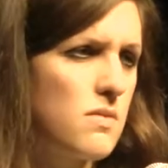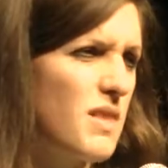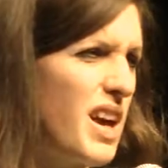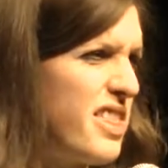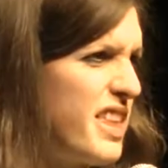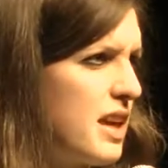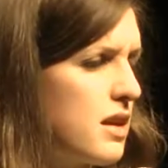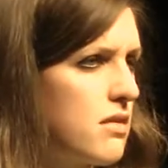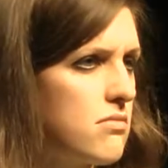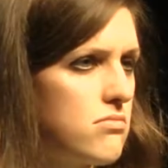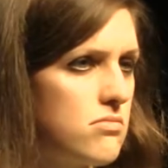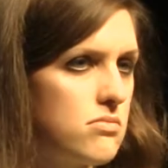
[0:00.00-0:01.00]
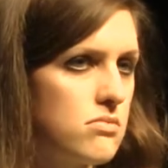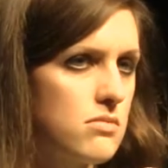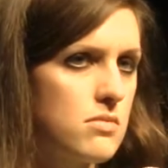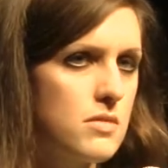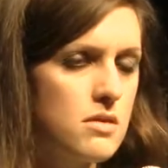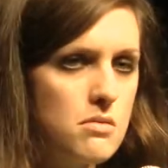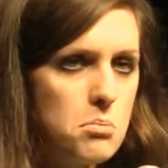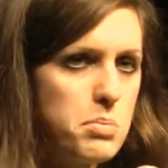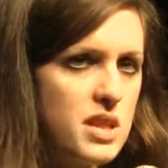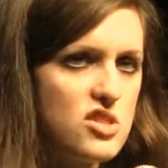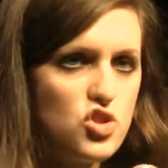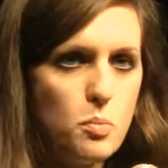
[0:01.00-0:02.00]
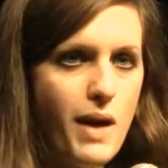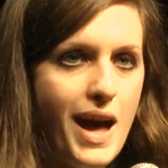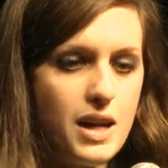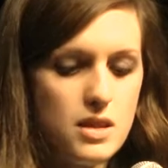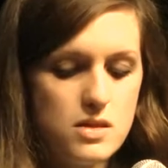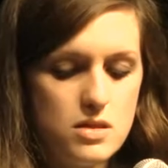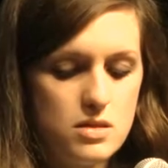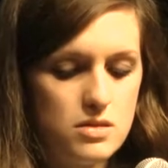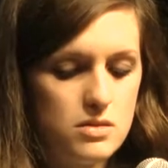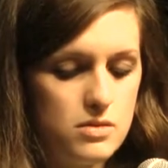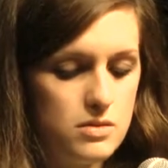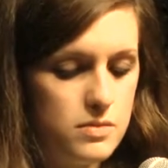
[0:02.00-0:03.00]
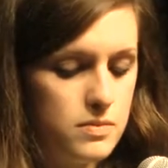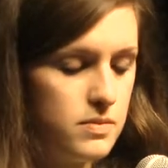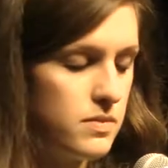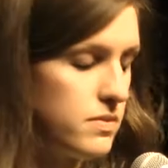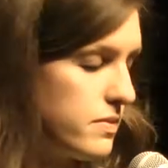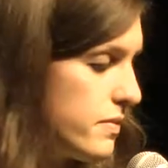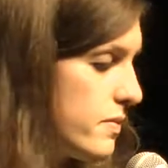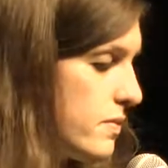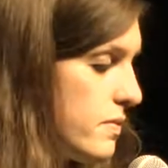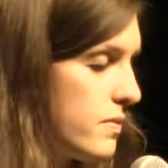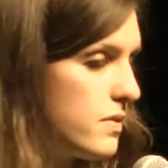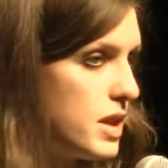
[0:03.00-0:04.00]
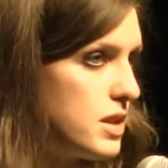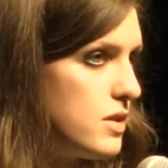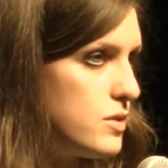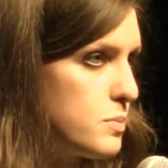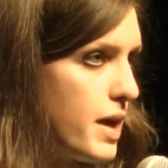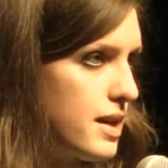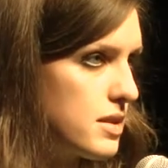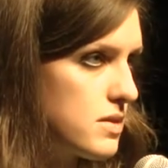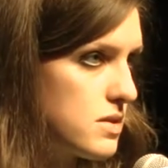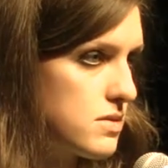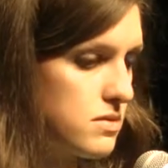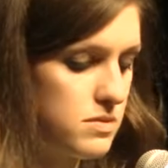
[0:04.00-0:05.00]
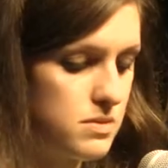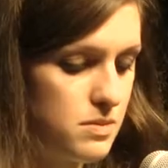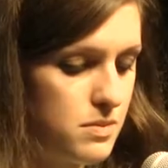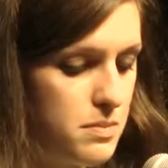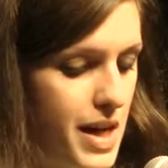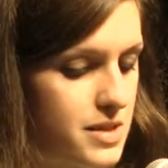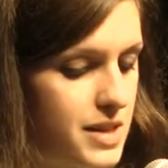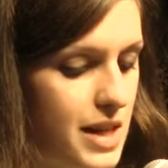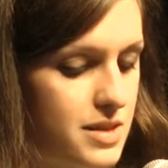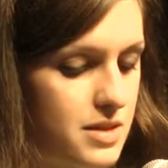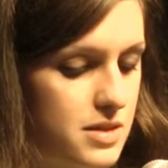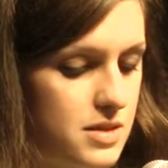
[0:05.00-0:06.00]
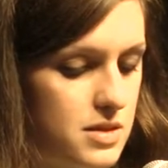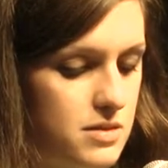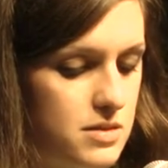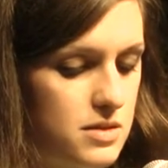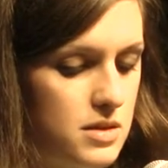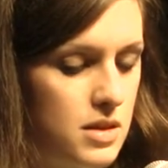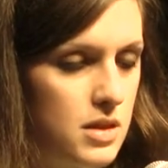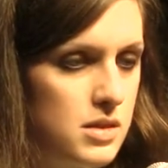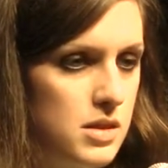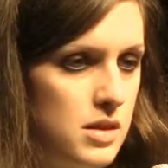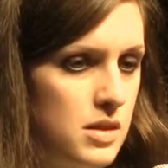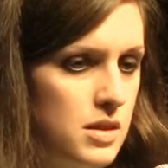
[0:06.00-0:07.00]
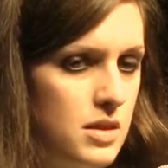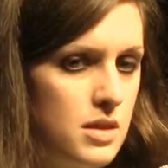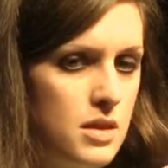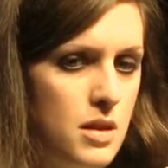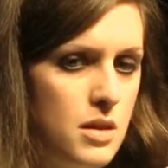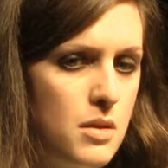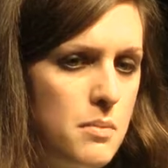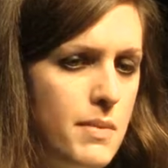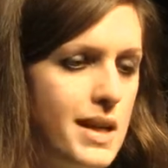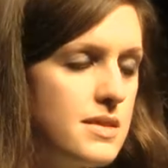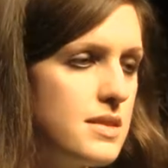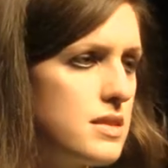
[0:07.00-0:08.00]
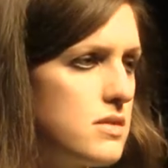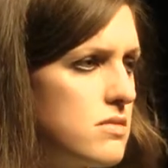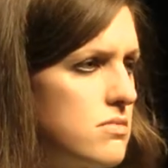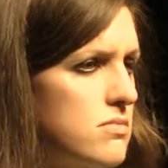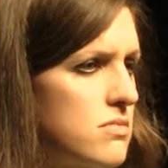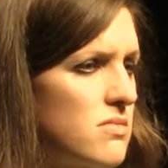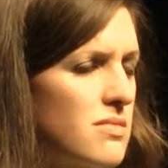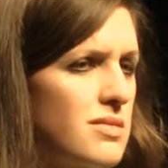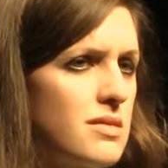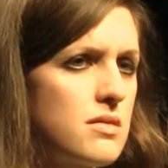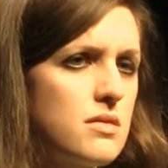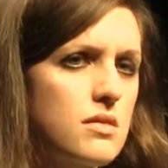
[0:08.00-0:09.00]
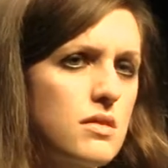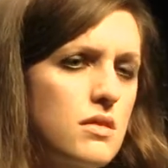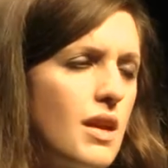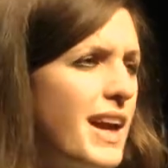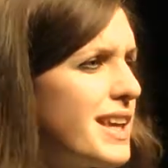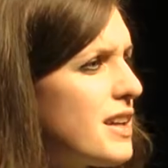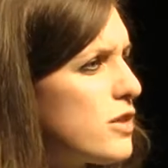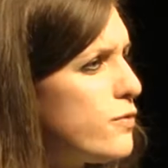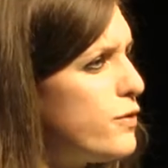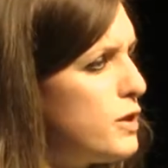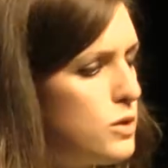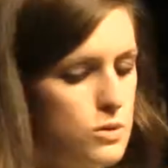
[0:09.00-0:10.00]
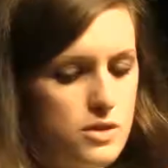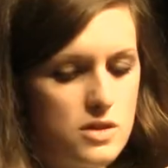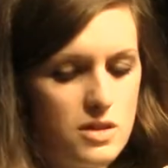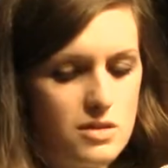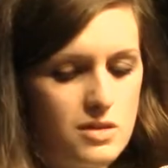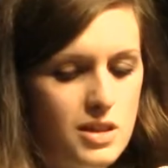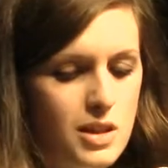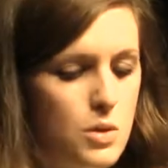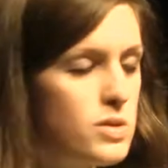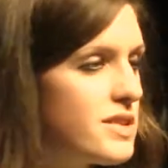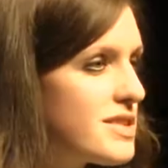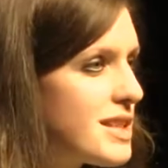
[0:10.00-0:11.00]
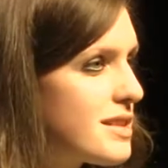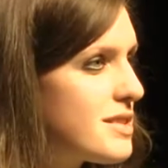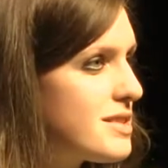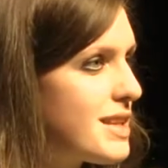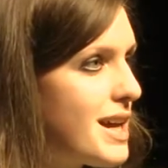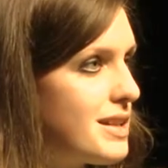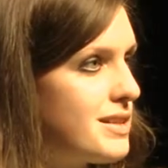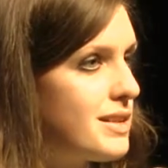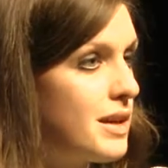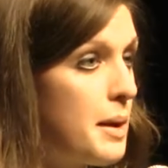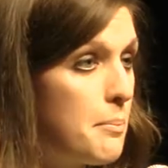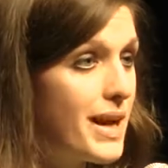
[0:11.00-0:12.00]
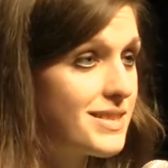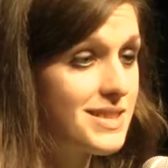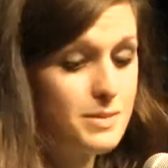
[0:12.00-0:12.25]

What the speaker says: I think. Because you're Max. And who's Max? Max asks. Max is... I get confused. What doesn't he understand? Max is